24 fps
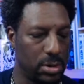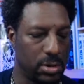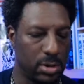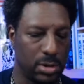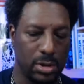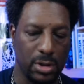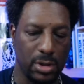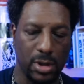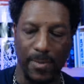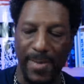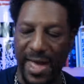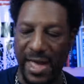
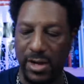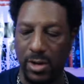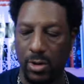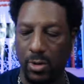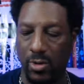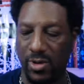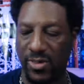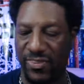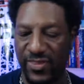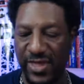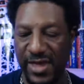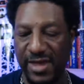commander
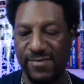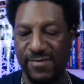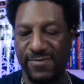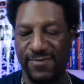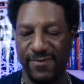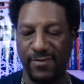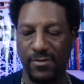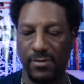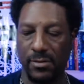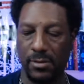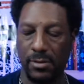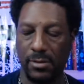in
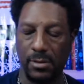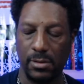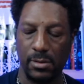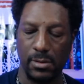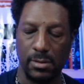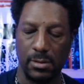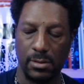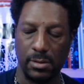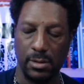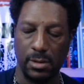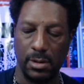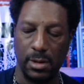thief
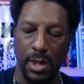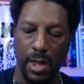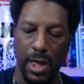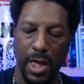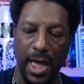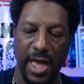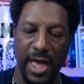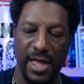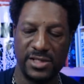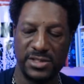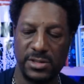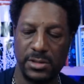
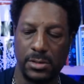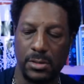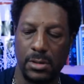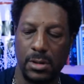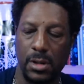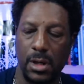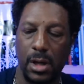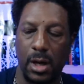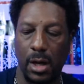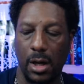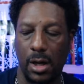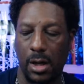has
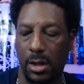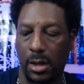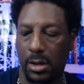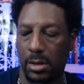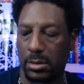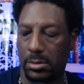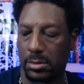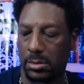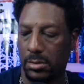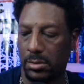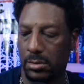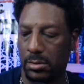
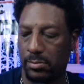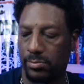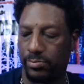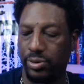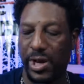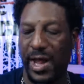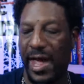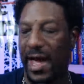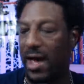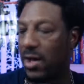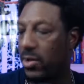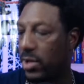put
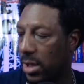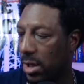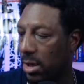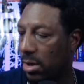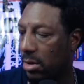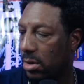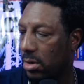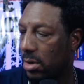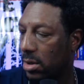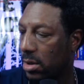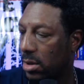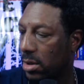out here
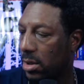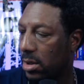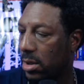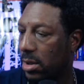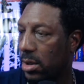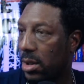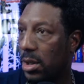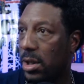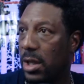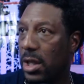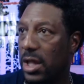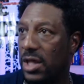
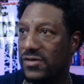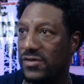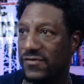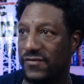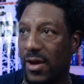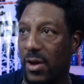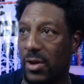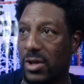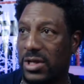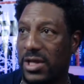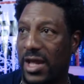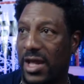is
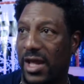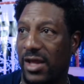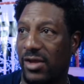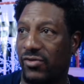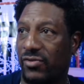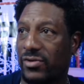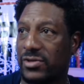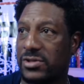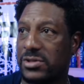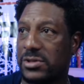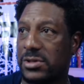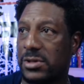very
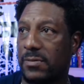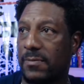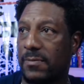dangerous.